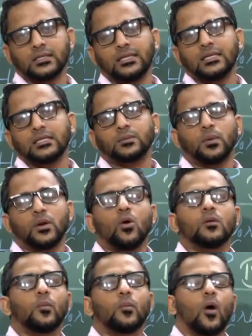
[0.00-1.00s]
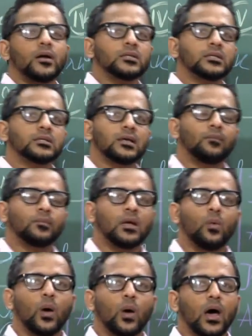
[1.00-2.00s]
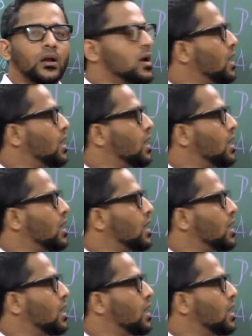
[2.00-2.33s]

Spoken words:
See, this pivot points is something where